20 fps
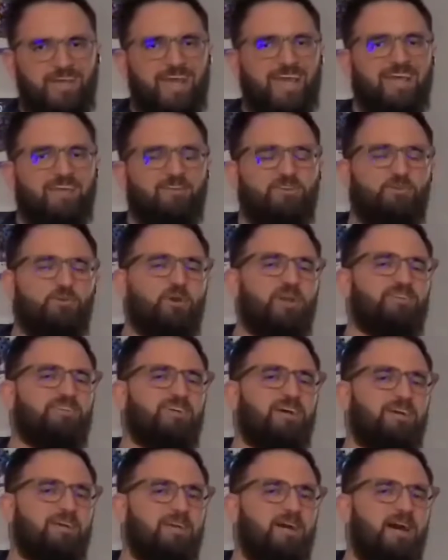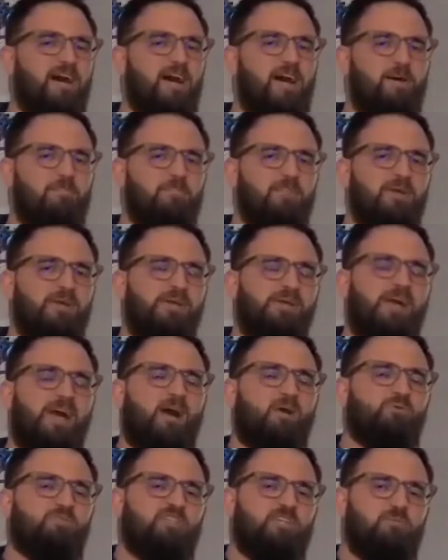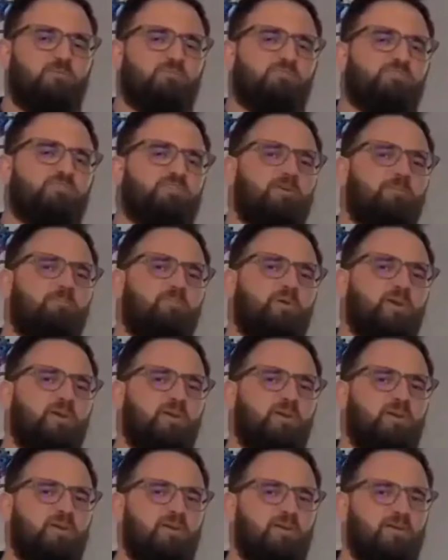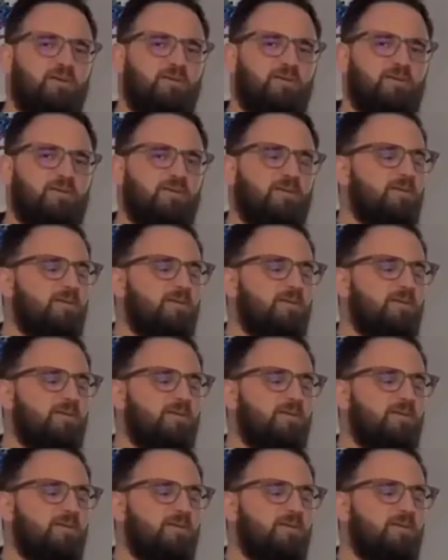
and newegg.com, I was able to compare